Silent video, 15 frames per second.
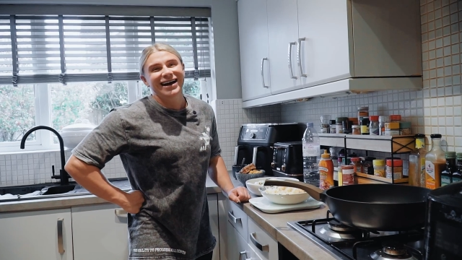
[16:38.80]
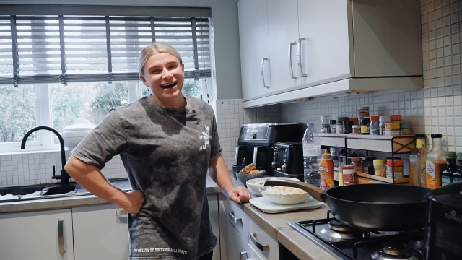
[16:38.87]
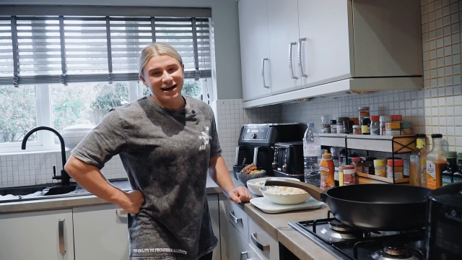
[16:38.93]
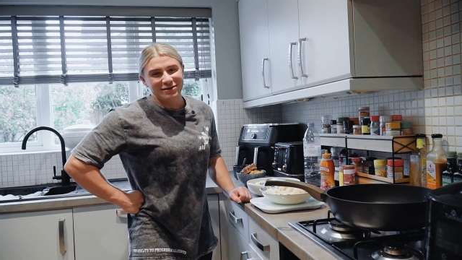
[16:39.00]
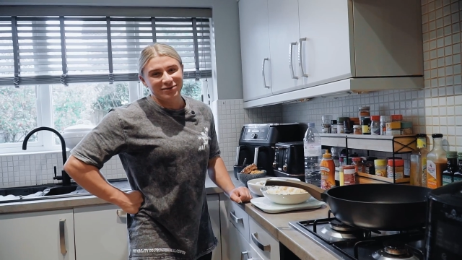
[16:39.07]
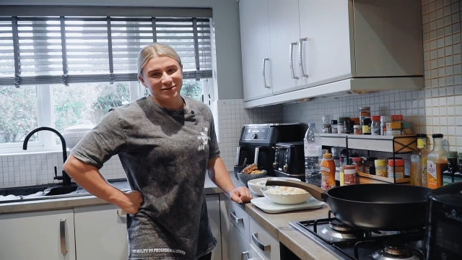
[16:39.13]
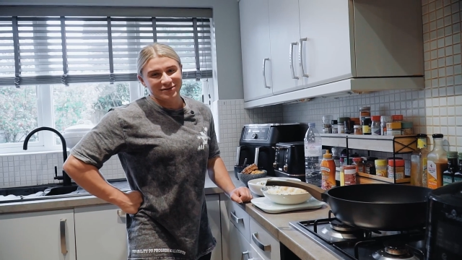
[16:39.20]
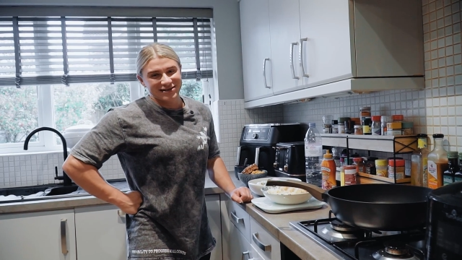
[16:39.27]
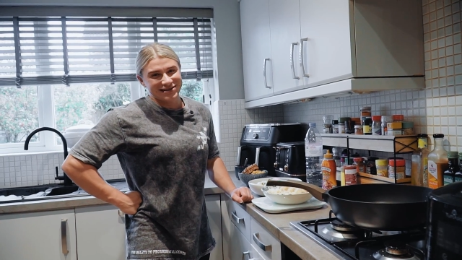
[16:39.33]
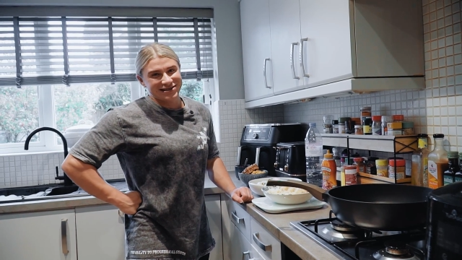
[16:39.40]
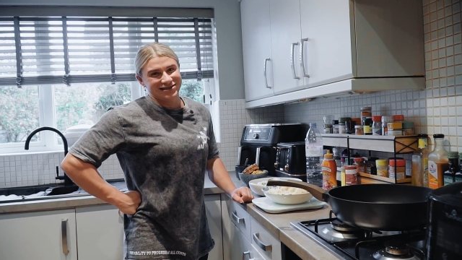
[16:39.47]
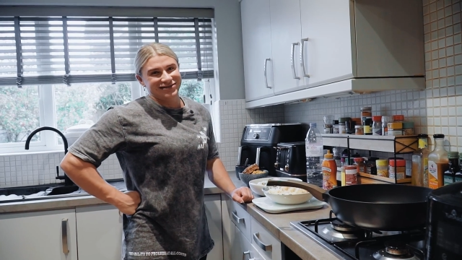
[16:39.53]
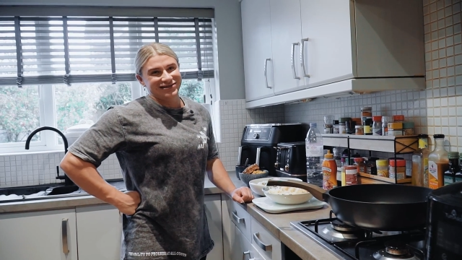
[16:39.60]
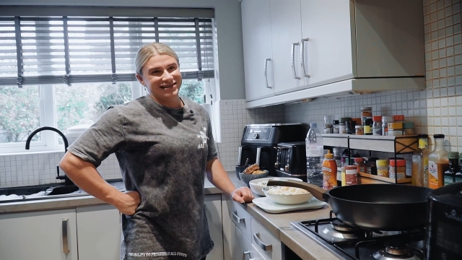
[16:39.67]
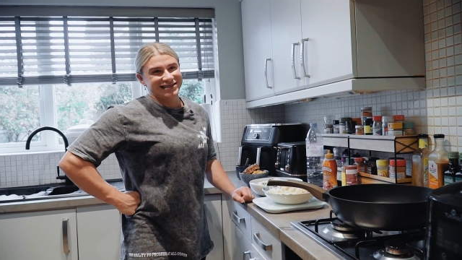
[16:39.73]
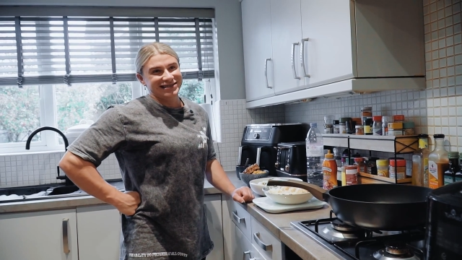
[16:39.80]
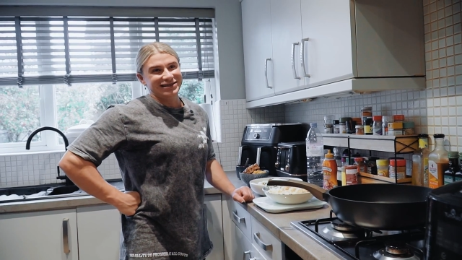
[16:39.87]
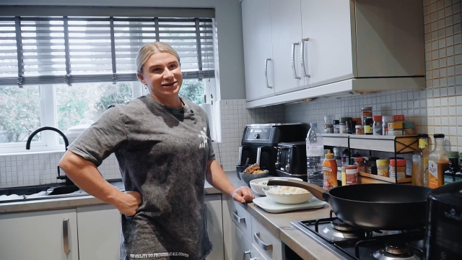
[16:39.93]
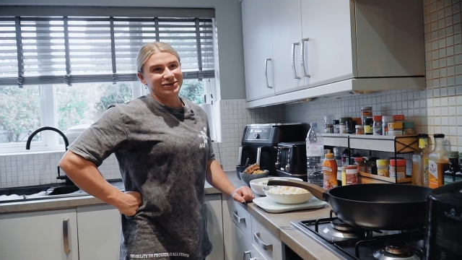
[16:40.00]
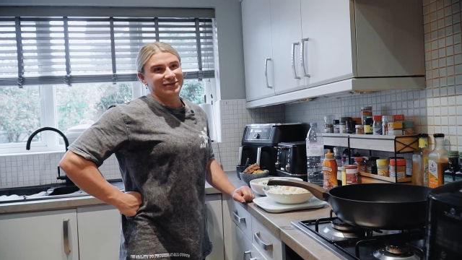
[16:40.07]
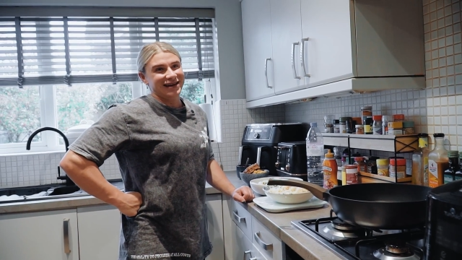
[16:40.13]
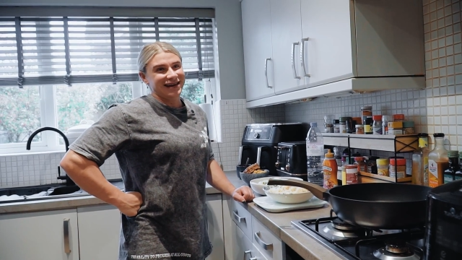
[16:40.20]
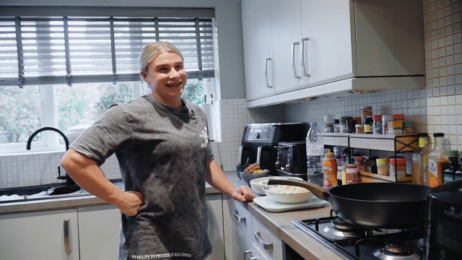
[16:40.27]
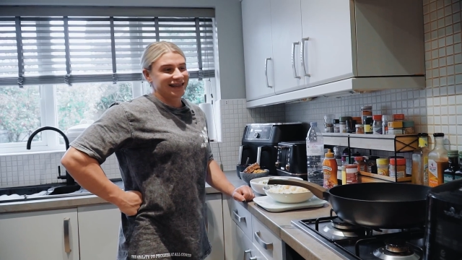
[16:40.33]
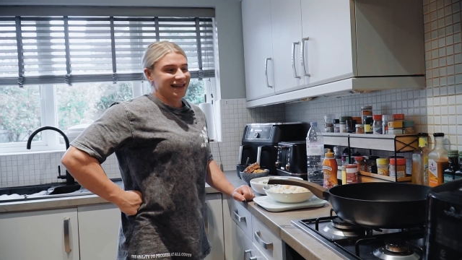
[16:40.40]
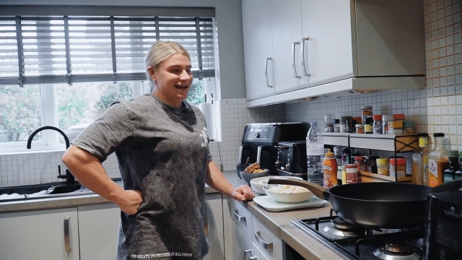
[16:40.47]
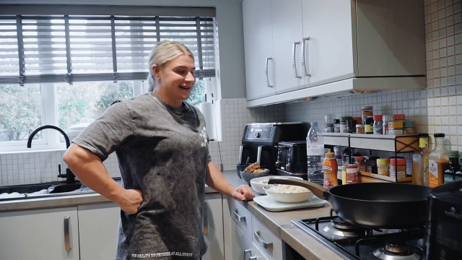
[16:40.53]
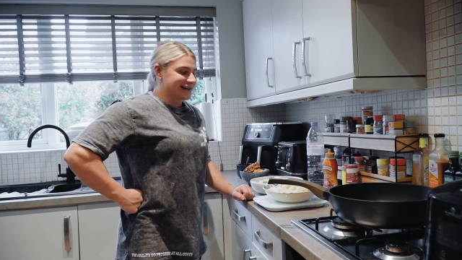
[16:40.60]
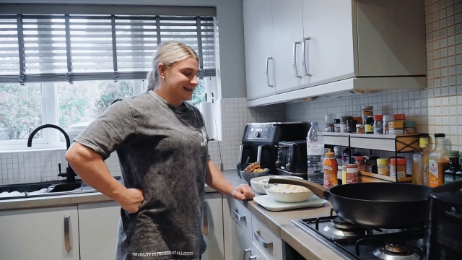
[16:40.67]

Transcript: I promise that there is a little bit in there.